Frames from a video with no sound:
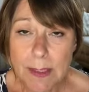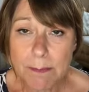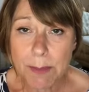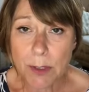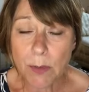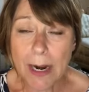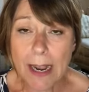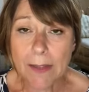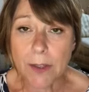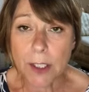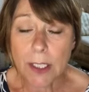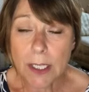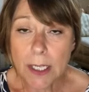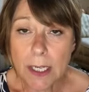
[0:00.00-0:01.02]
but
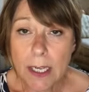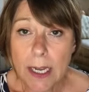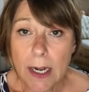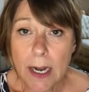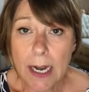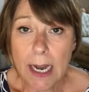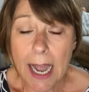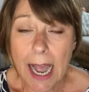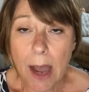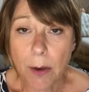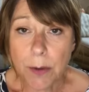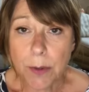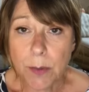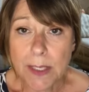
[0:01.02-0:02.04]
rather
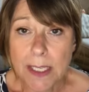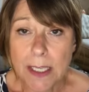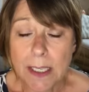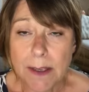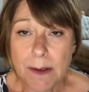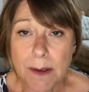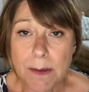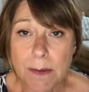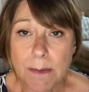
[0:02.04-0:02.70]
how do we